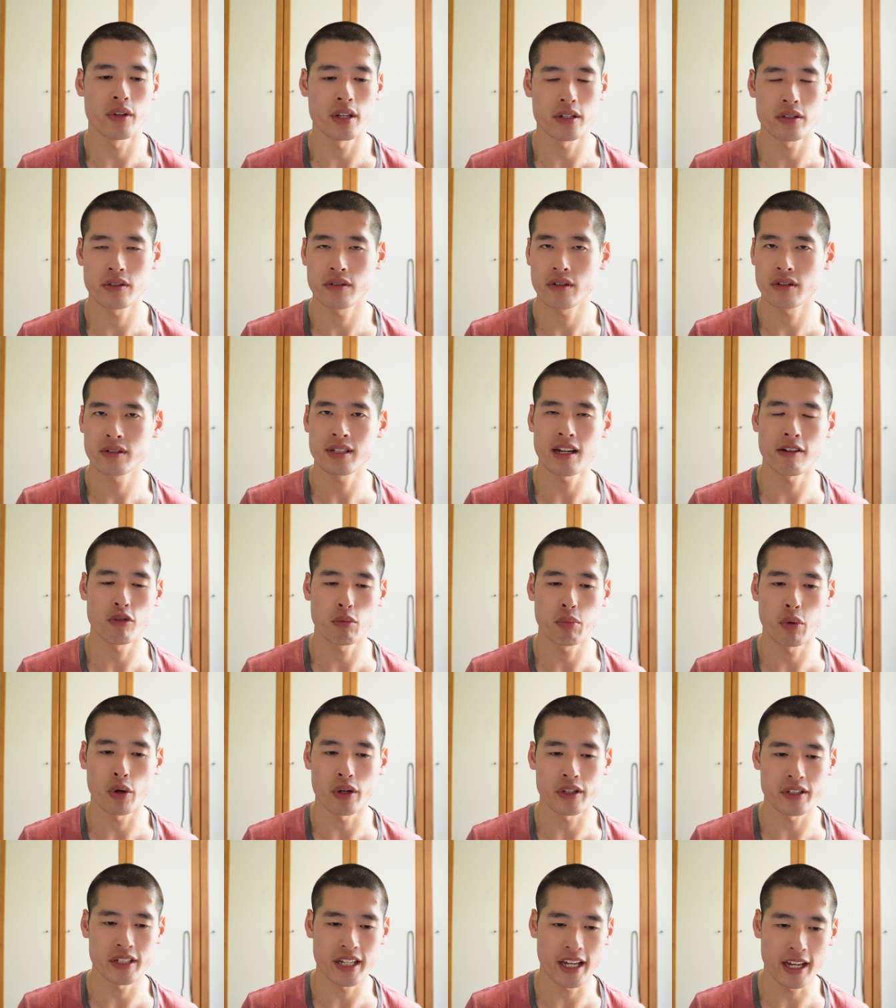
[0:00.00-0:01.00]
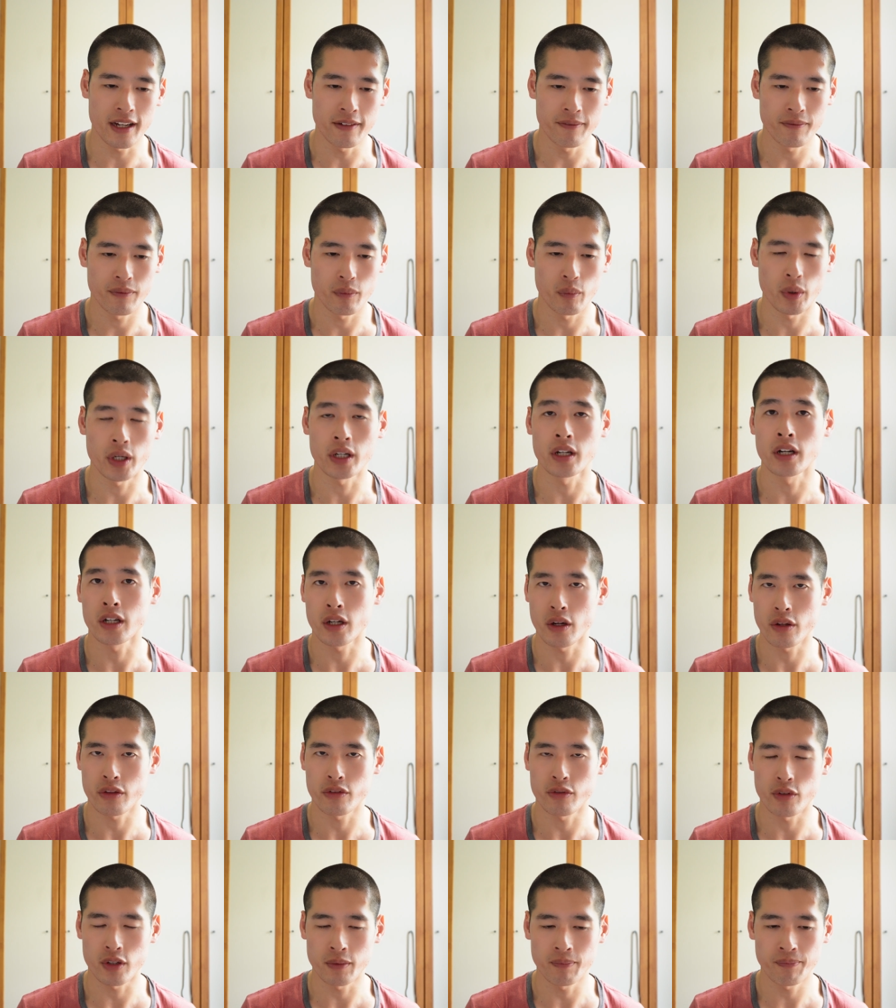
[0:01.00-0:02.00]
there's several points here. We're going to go
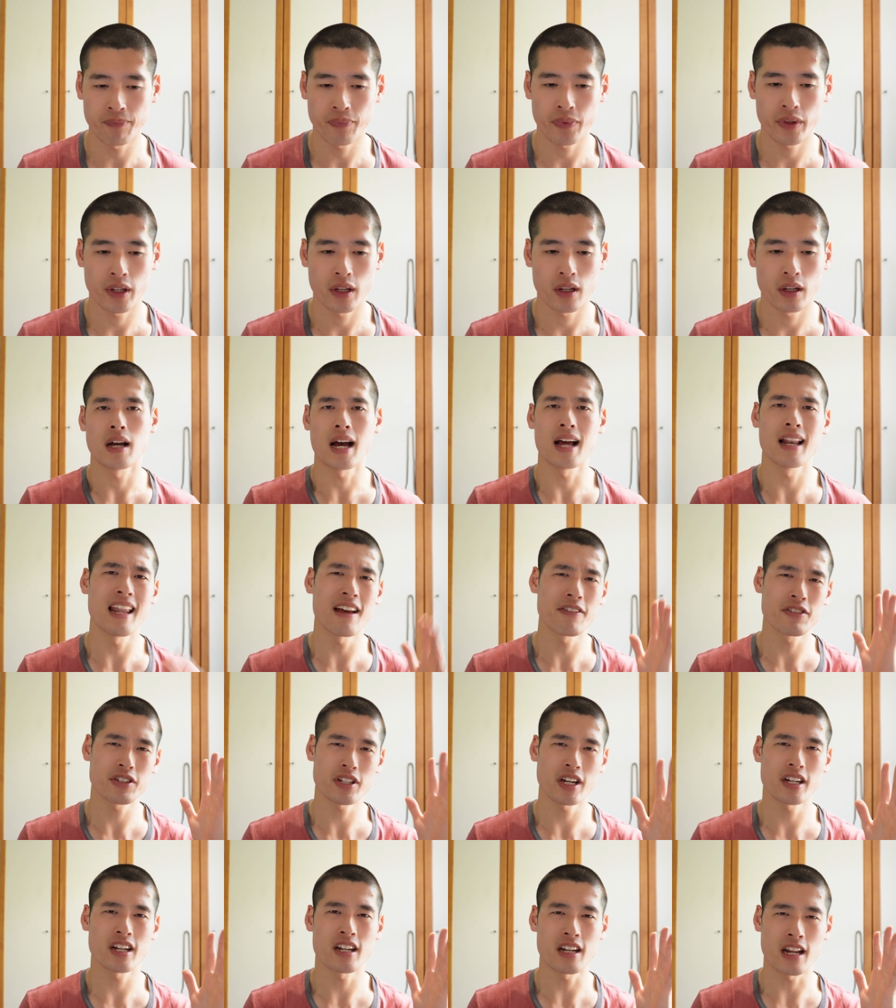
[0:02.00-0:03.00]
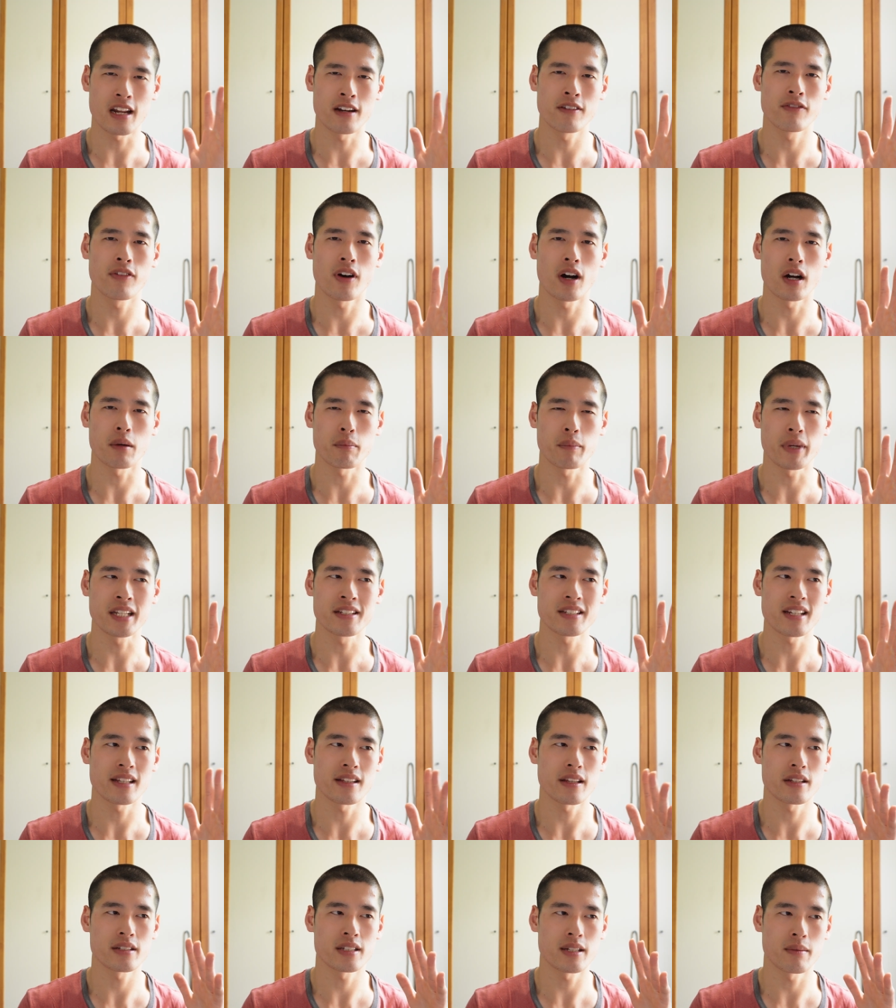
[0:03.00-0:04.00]
through them. A left-sided infarct means
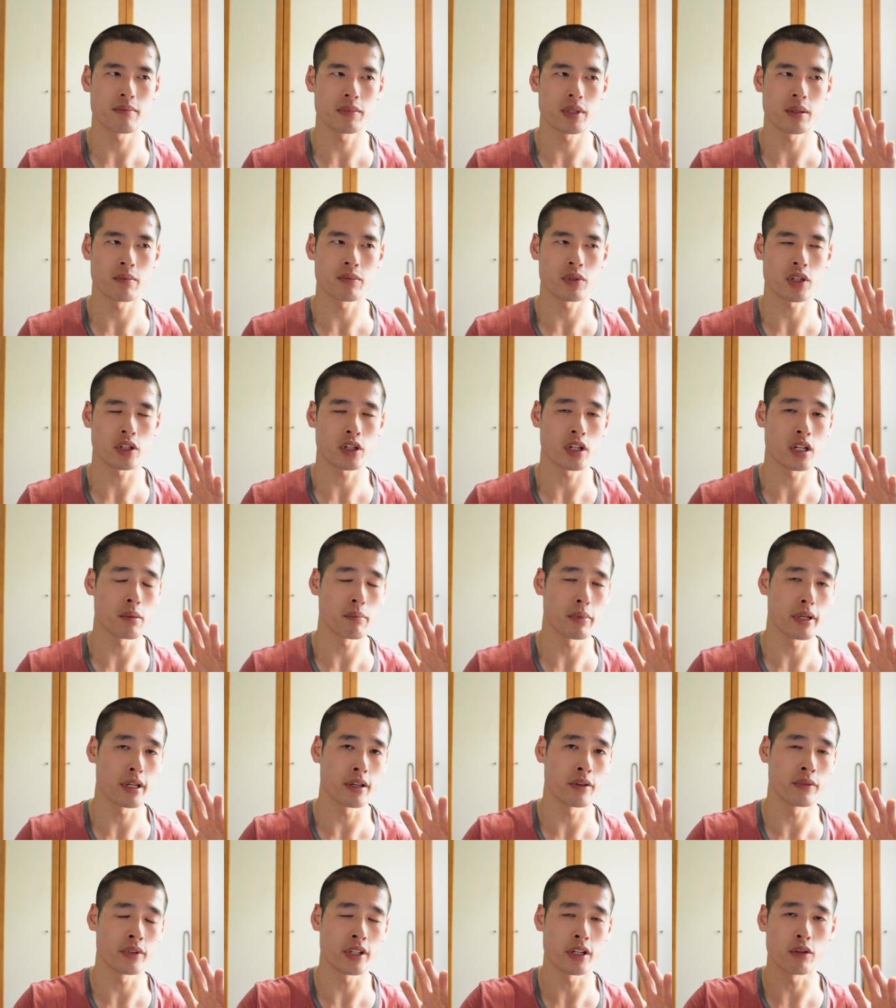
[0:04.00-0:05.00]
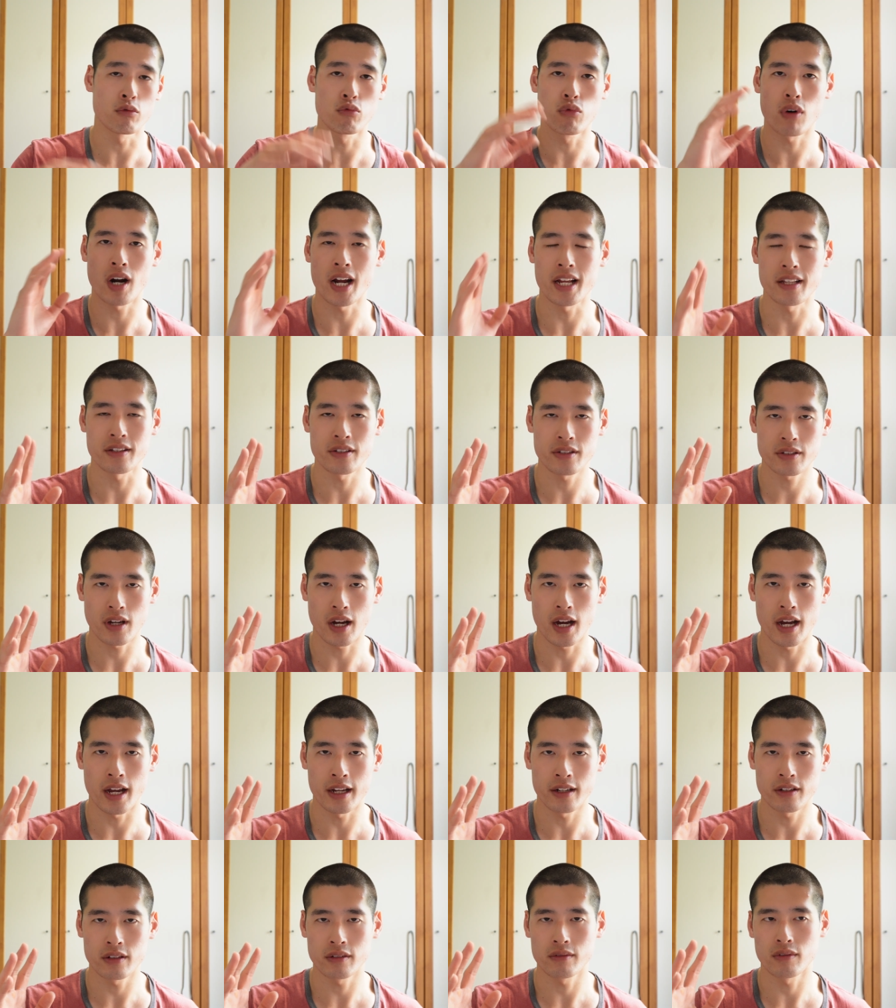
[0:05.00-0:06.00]
that the symptoms are going to be on the right
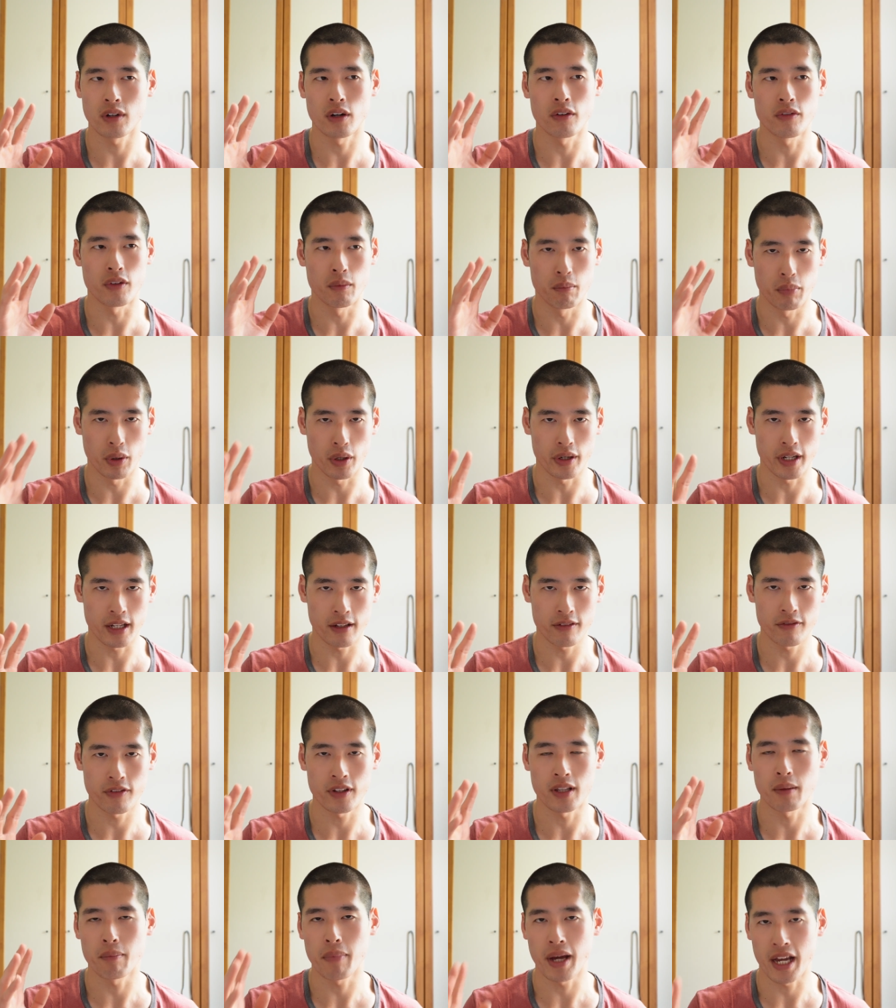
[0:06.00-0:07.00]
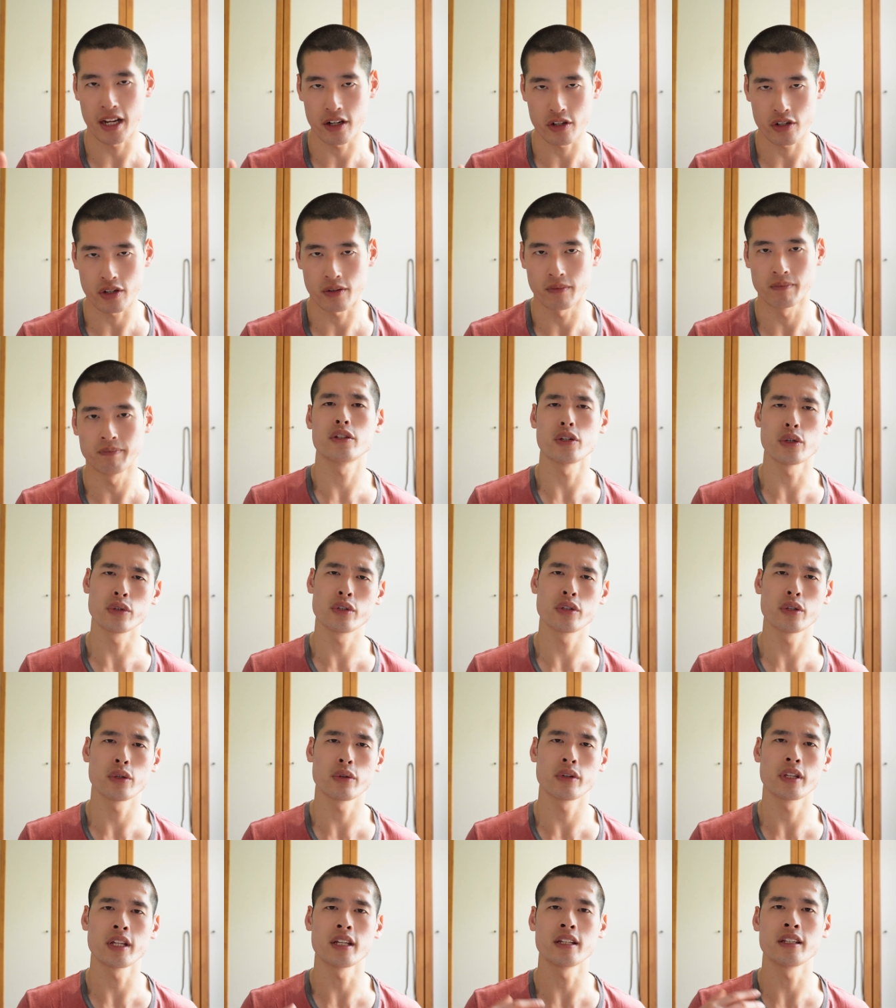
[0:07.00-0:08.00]
side of the body for the patient due
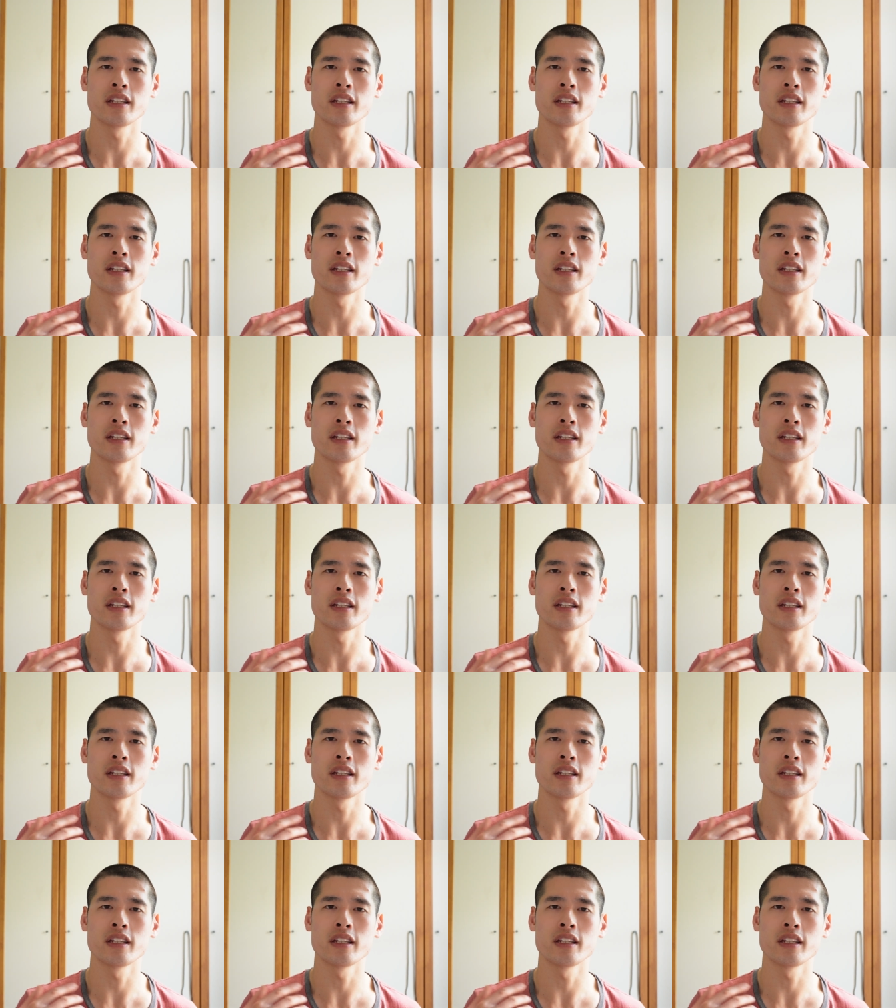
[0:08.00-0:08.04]
to the